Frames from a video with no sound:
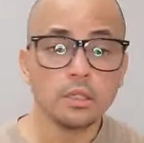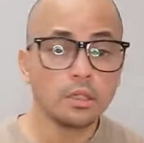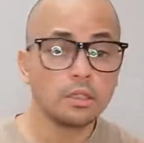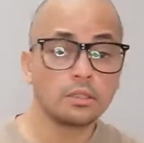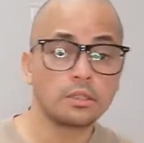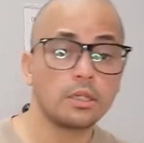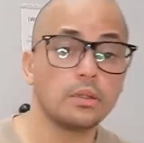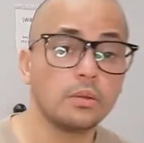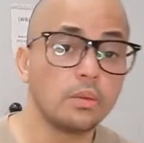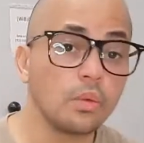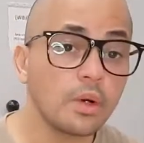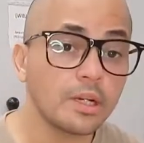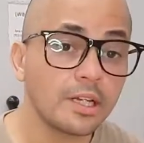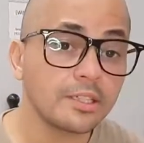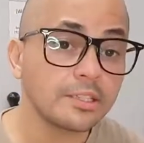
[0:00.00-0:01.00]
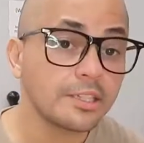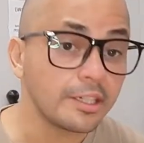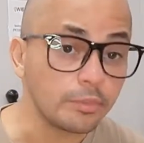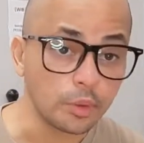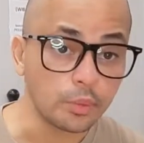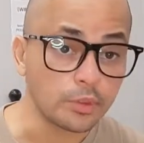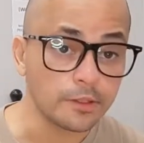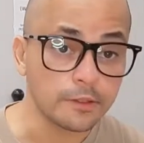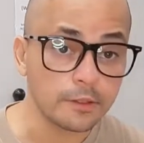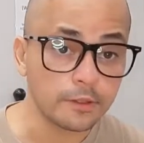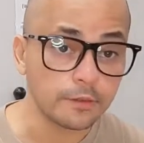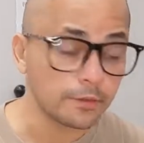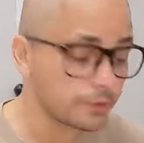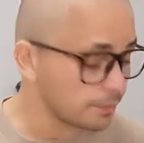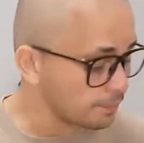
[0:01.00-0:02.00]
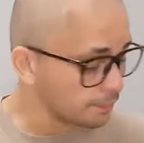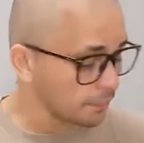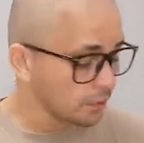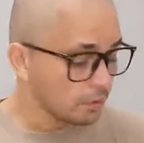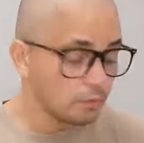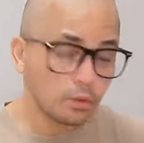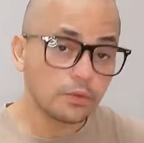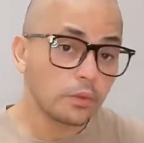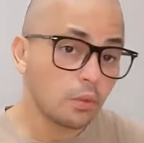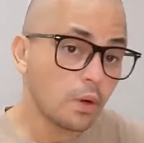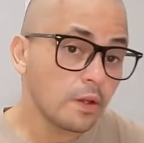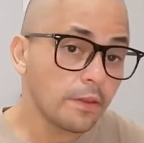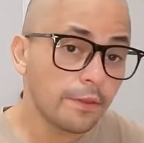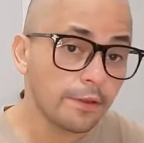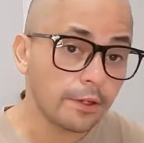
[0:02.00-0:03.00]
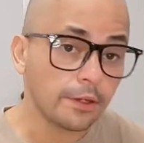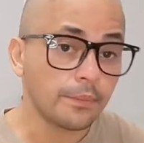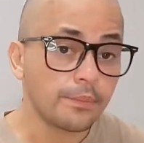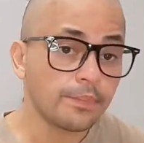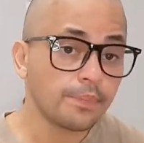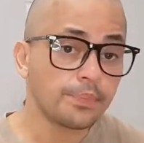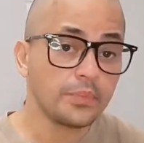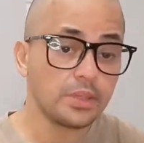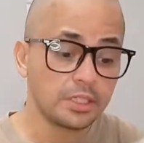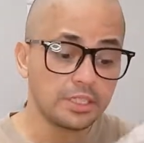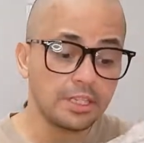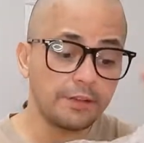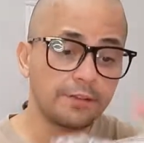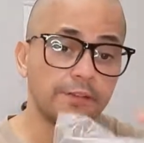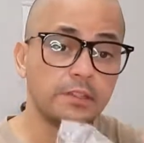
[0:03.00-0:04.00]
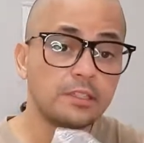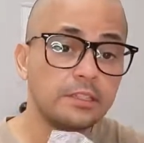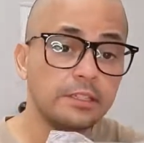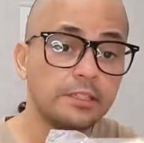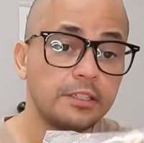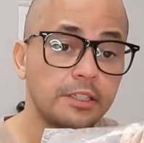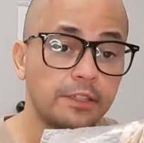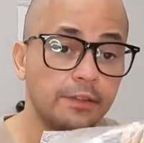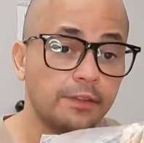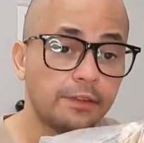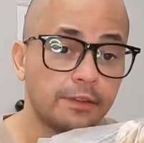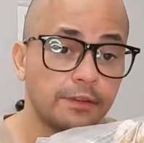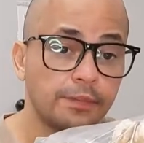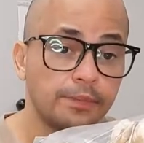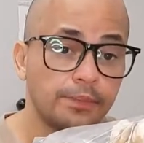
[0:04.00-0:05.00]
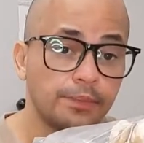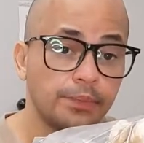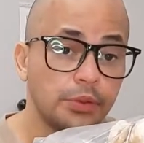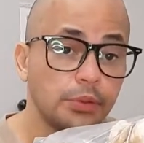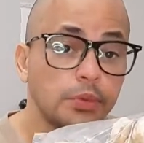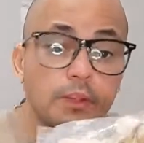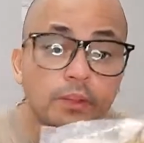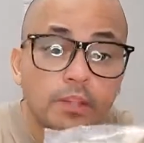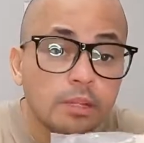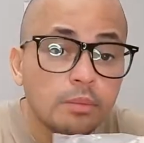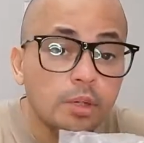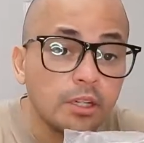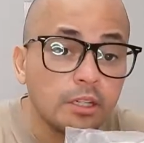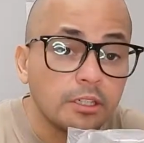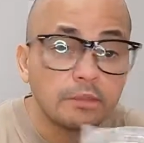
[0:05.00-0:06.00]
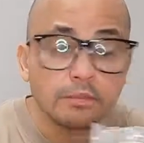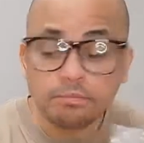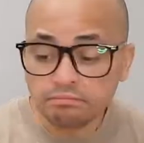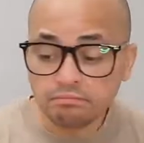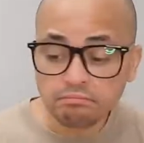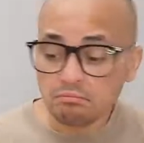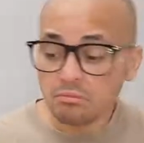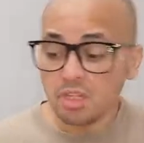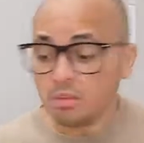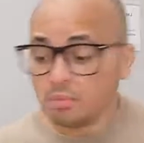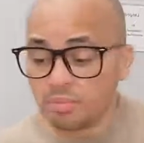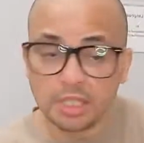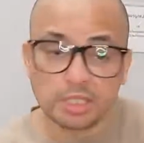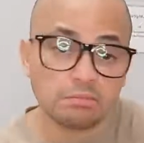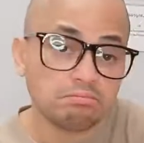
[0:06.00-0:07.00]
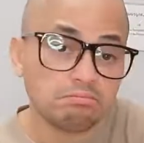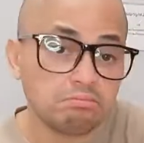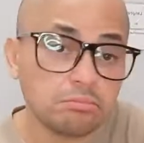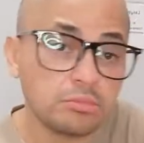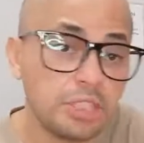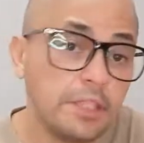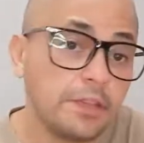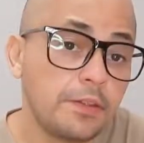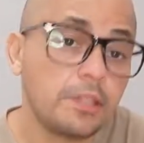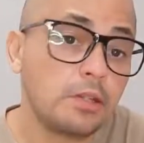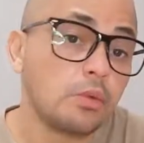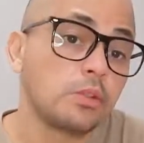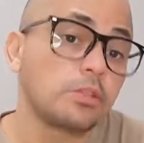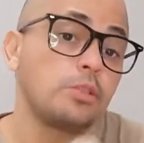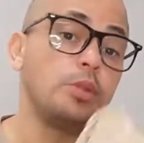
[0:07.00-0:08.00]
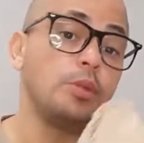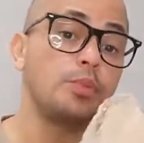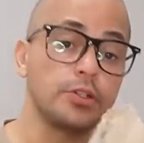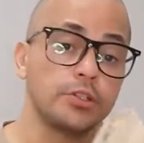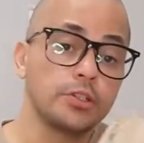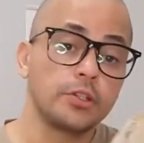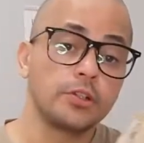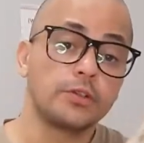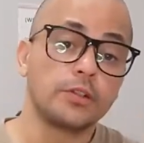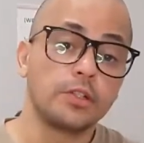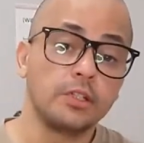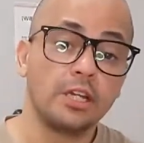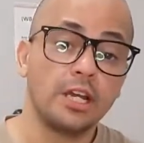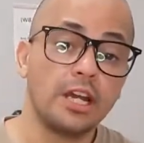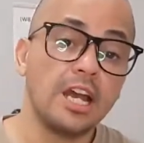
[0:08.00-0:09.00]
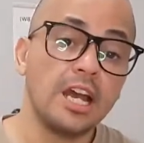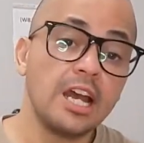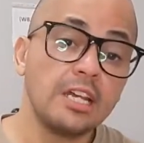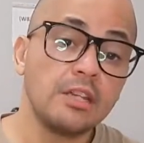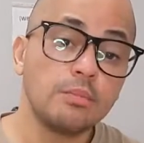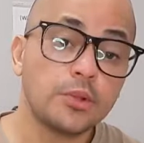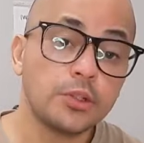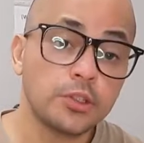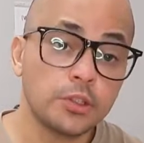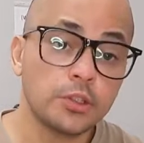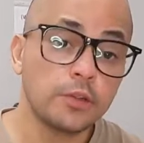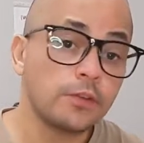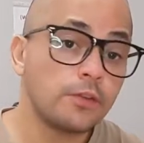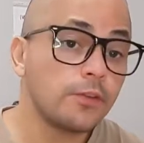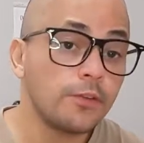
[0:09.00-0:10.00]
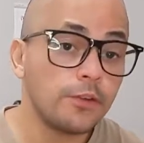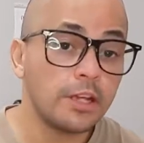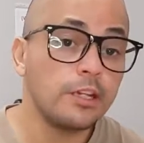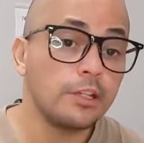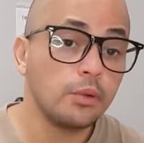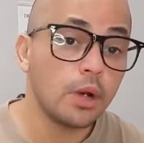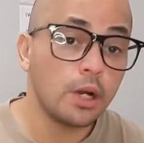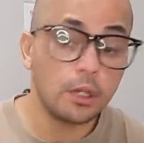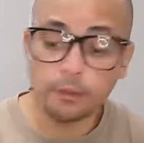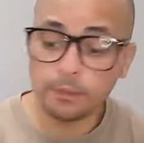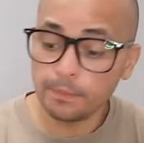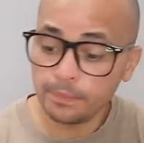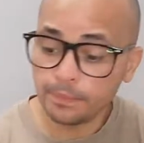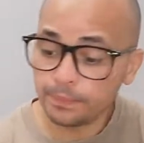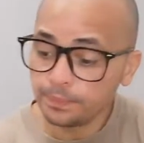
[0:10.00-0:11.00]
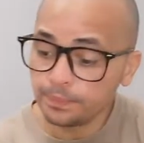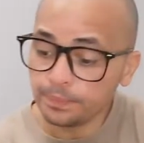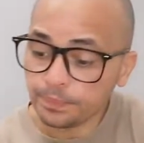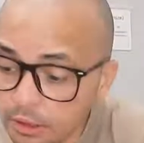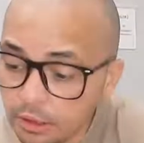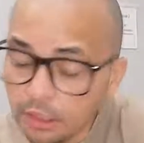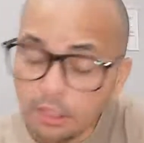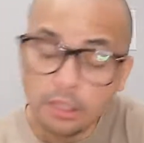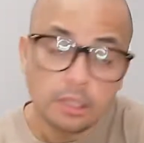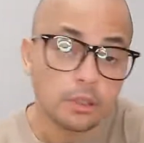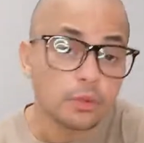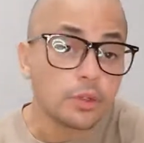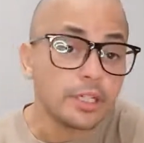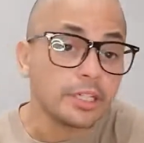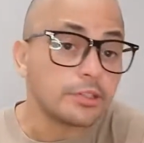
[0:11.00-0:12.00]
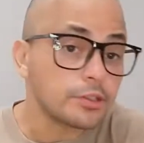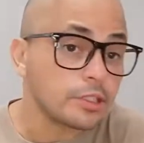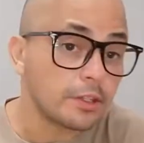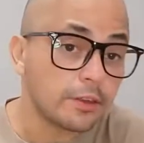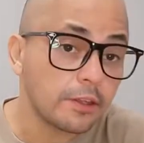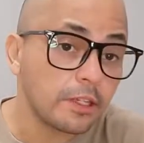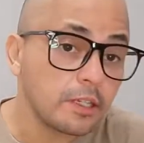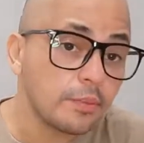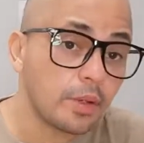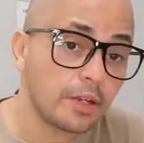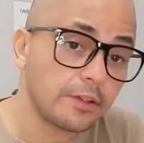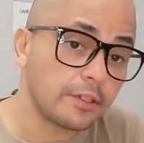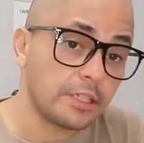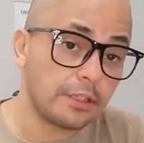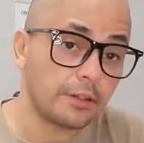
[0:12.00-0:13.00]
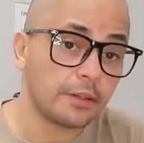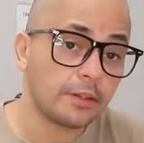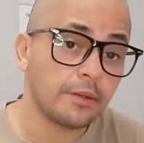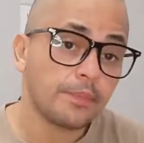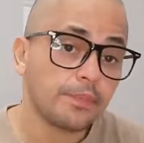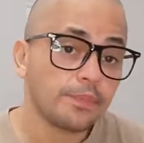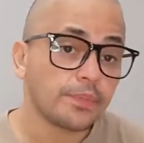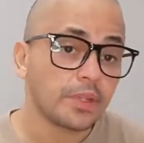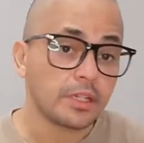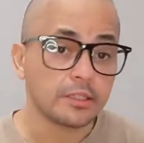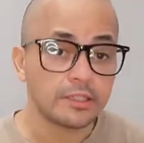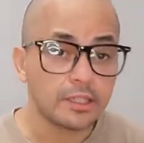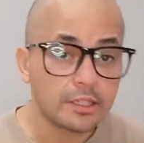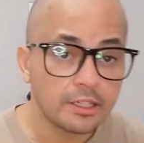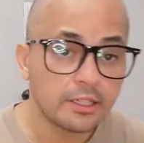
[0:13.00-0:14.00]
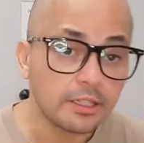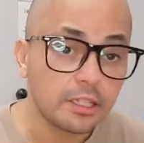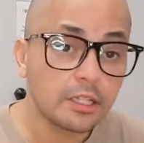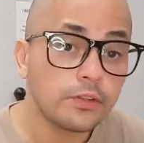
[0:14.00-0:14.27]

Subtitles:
So what else can be preserved? Well, for one thing, definitely teeth. You wouldn't think about it, but teeth can also be preserved and preserved fairly well. The really interesting thing about teeth is that it can give